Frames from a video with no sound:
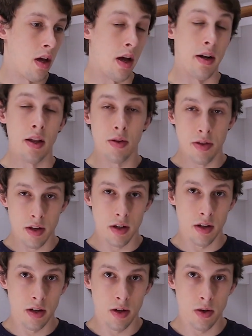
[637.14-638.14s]
Another thing
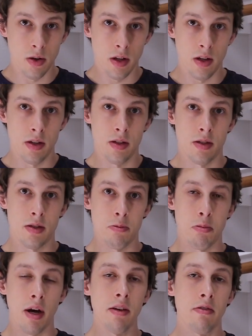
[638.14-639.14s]
to note is
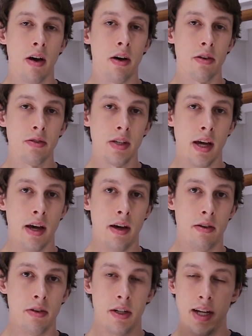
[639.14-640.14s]
my valves
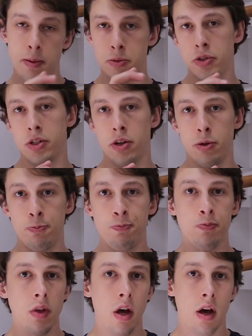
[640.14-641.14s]
have adapters on
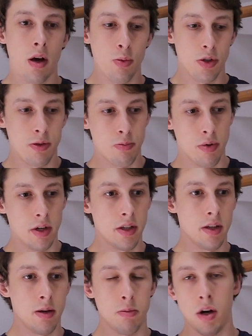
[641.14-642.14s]
them, which bring
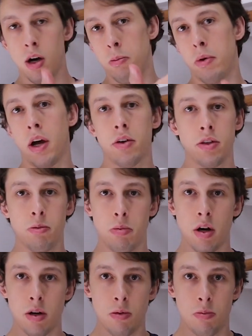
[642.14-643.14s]
them up out of the
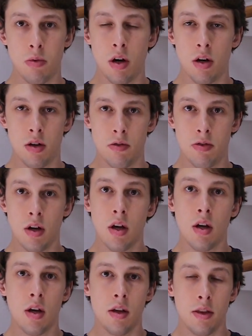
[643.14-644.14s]
bottom of
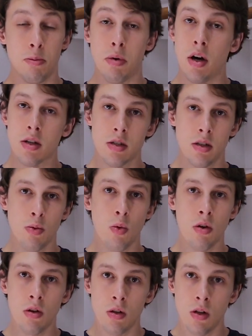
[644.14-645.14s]
the box on the
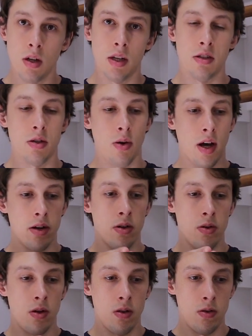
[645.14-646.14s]
wall, and so I
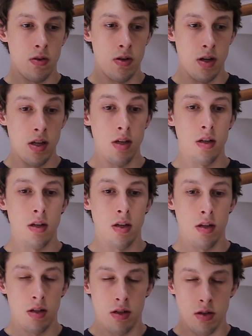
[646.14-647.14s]
don't need
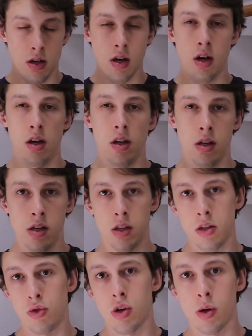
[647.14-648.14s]
to cut any
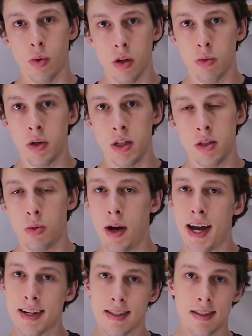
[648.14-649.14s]
of the drywall away to
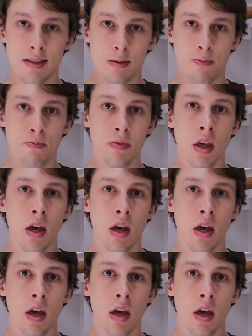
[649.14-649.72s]
access them.